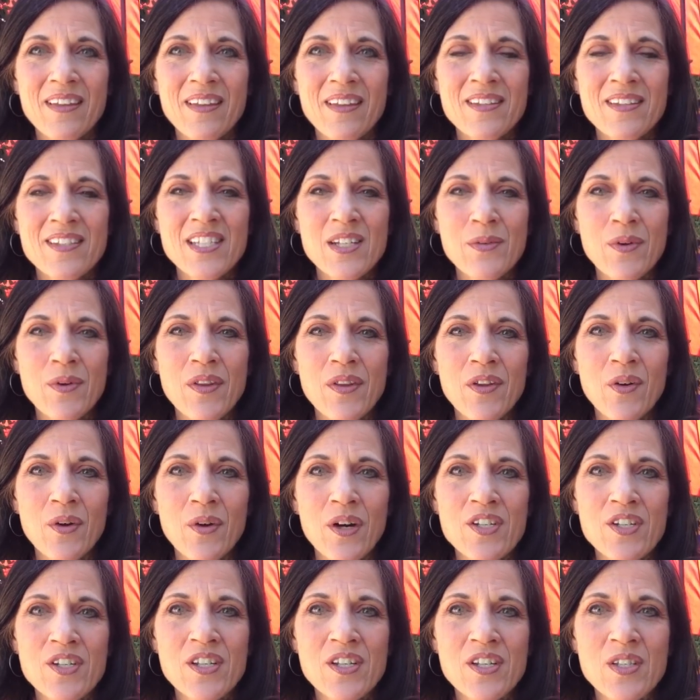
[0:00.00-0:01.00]
see what other
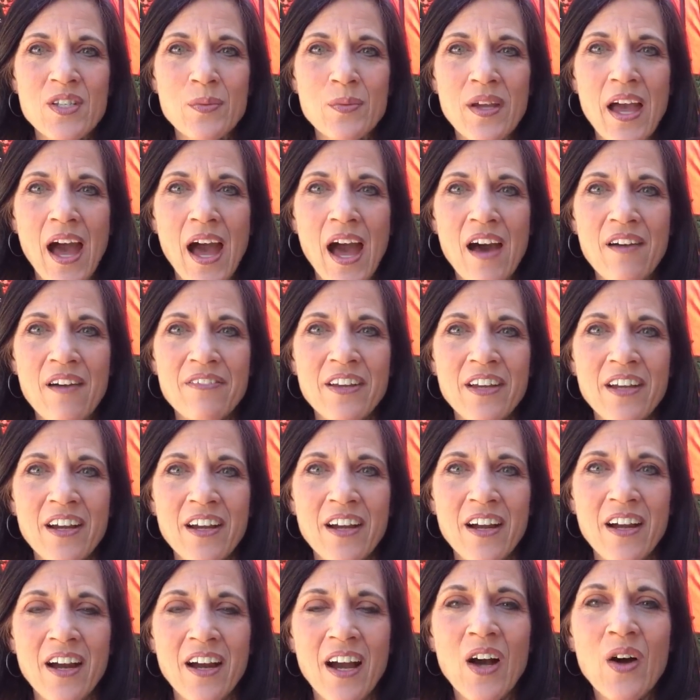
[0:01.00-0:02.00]
questions we have
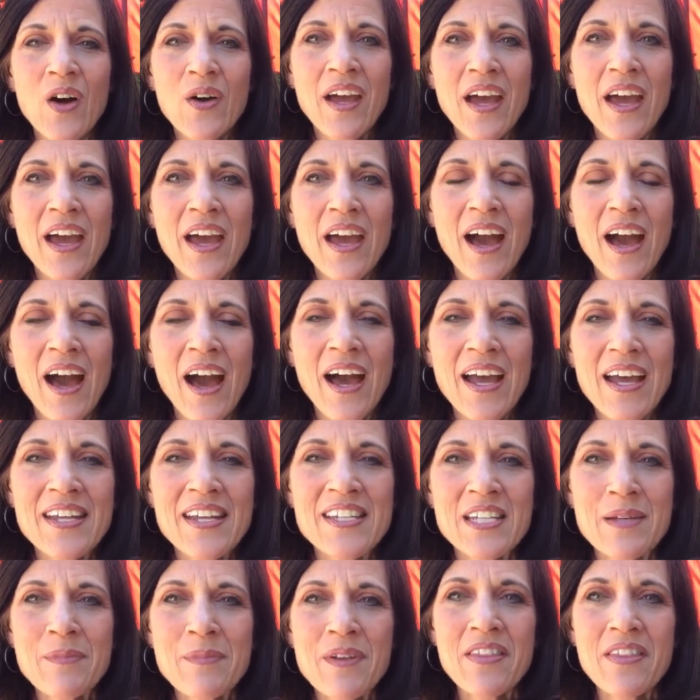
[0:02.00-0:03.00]
here. Okay, hi
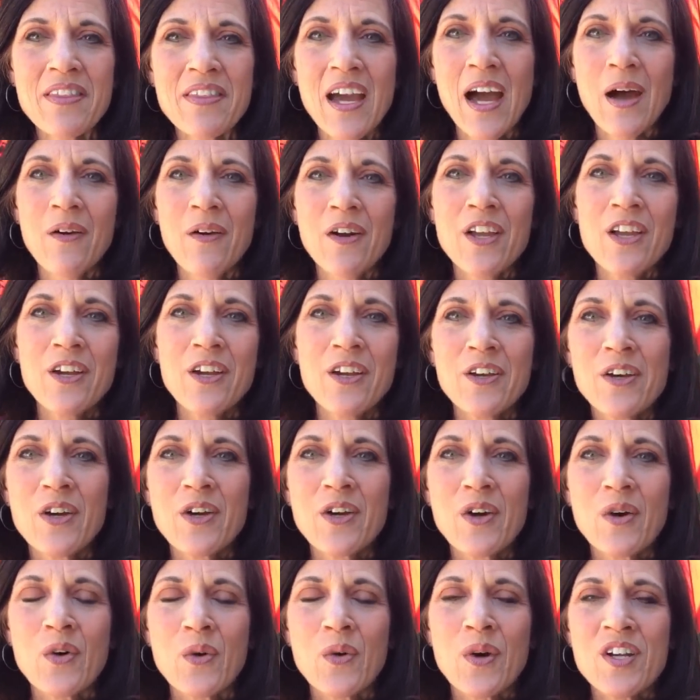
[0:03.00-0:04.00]
Timothy, how are
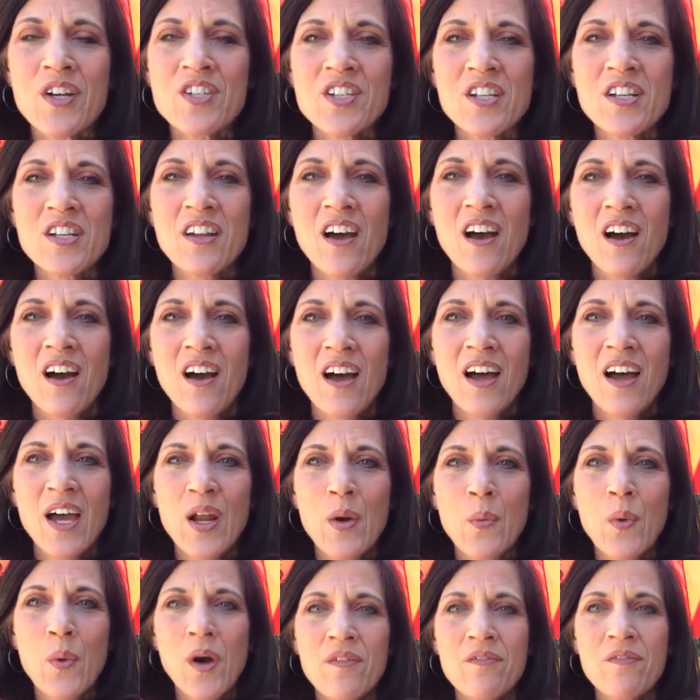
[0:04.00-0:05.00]
you? A question
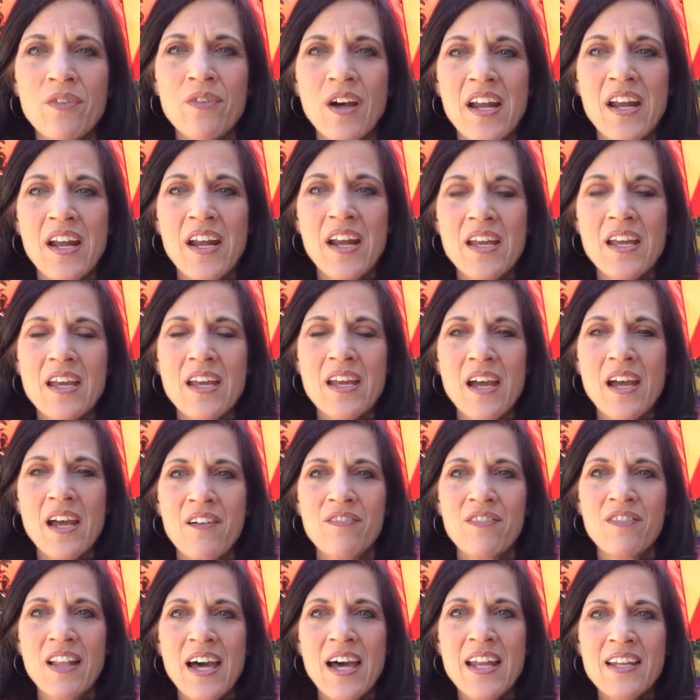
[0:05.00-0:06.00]
on what variety
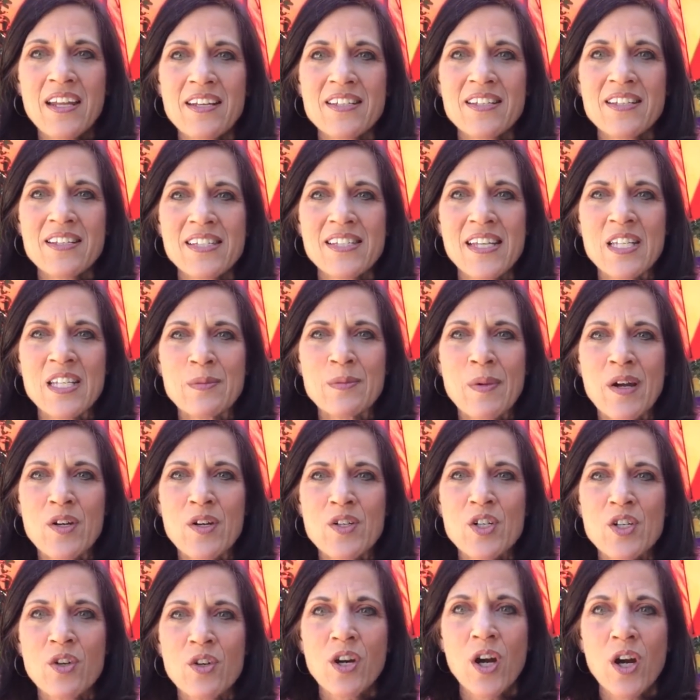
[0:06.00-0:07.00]
of lettuce is better
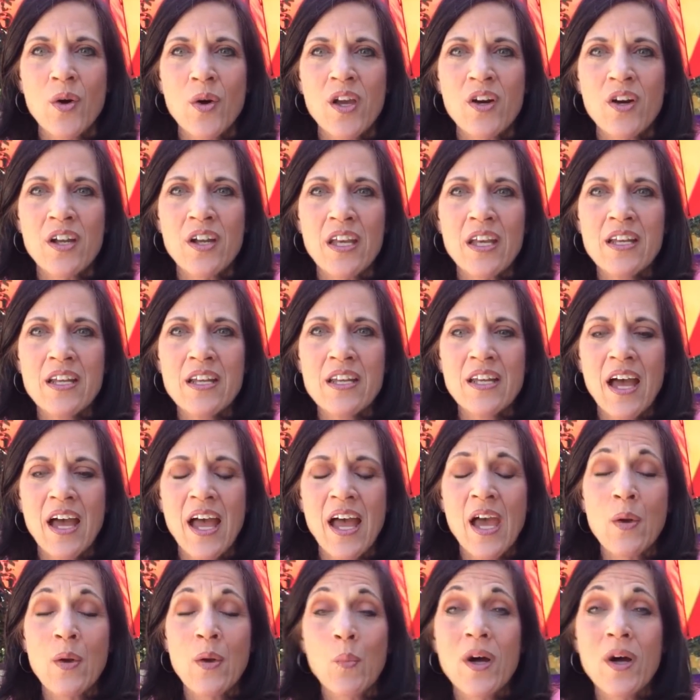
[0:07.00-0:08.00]
to grow here in India
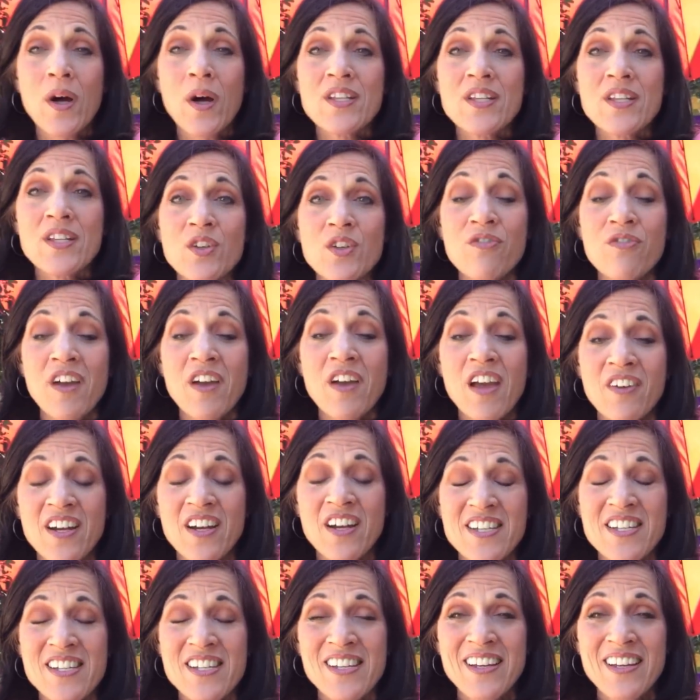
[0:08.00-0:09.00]
and what's your
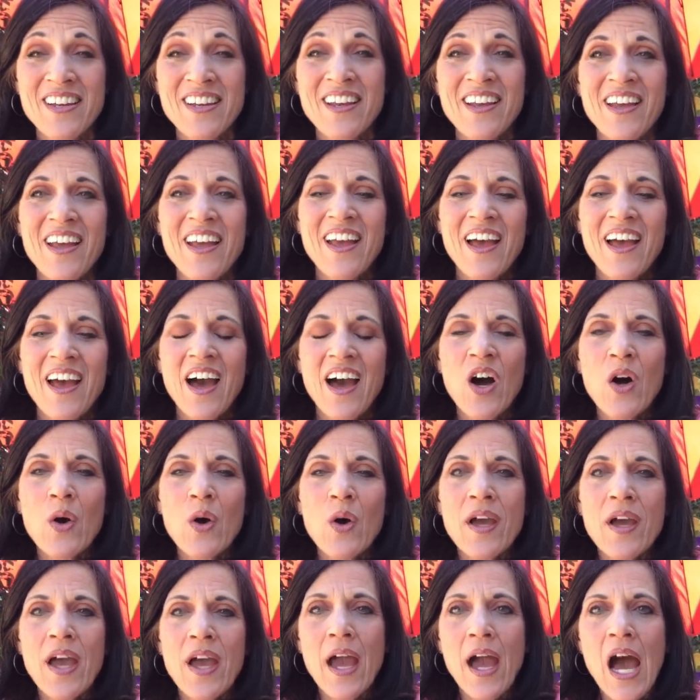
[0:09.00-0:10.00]
favorite?
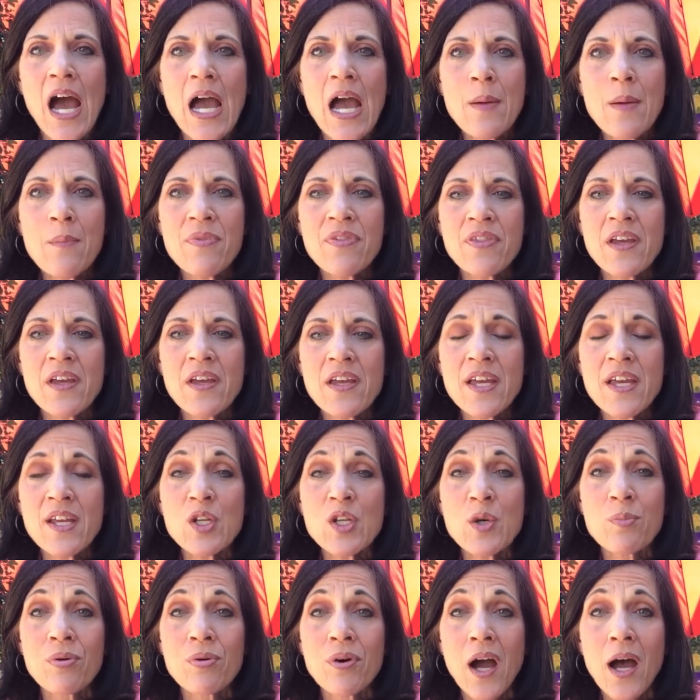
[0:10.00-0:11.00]
Okay, I am thinking
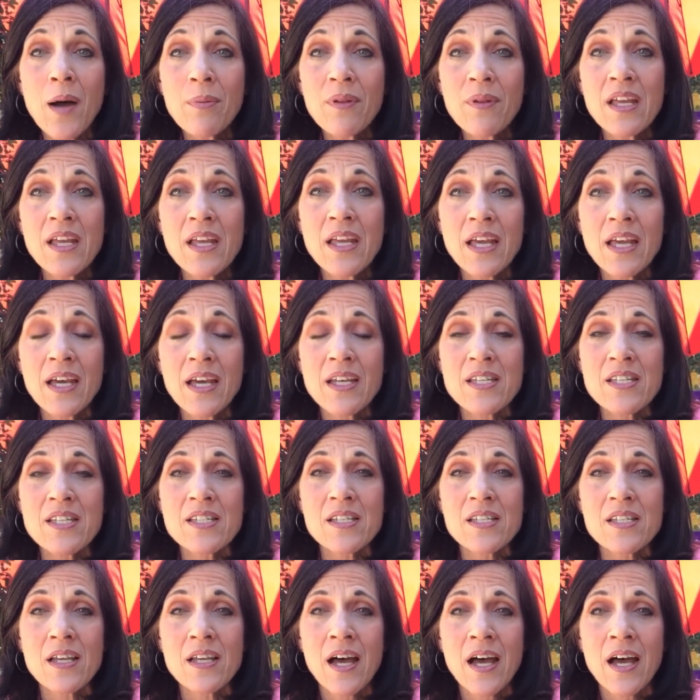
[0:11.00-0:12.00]
you probably
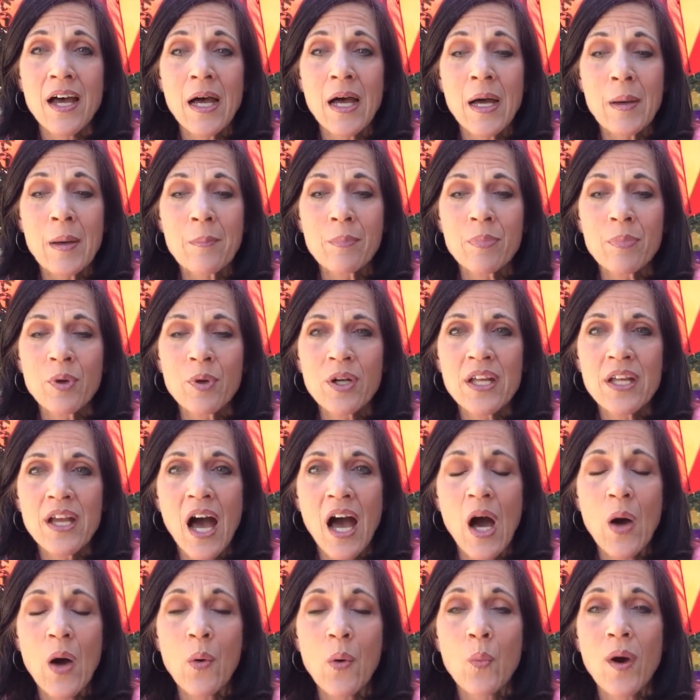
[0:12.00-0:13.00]
get um, pretty
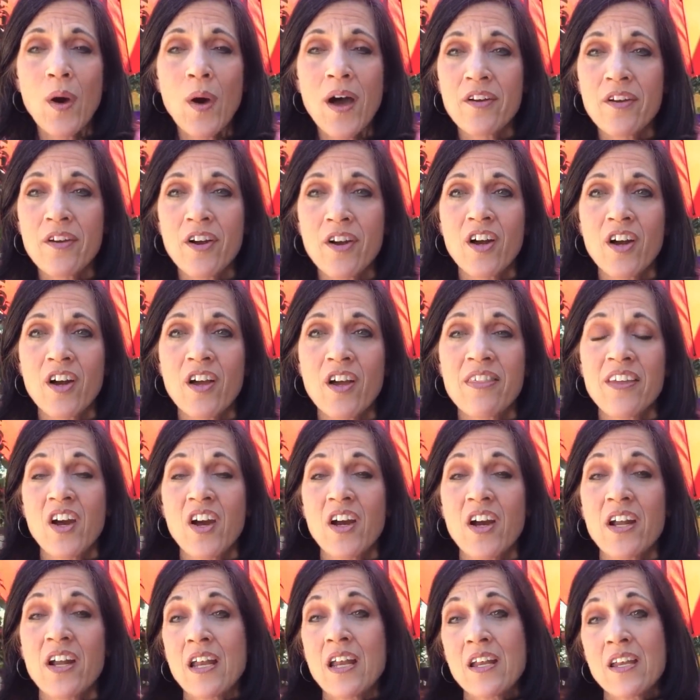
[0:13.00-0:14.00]
hot weather there
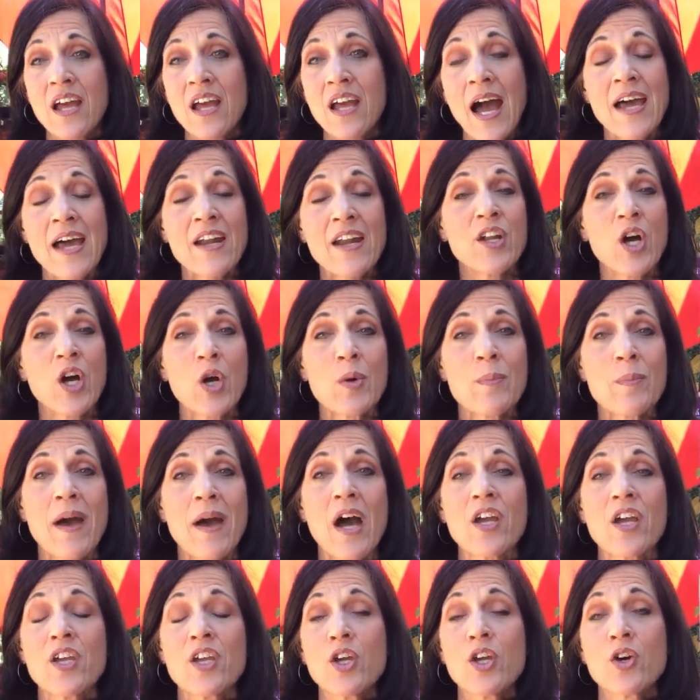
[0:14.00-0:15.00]
in India. I don't know
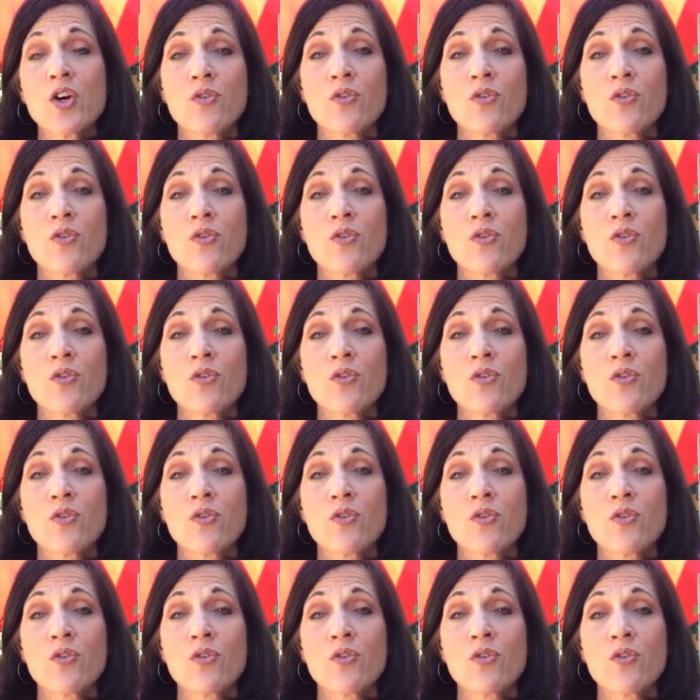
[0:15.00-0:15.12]
about year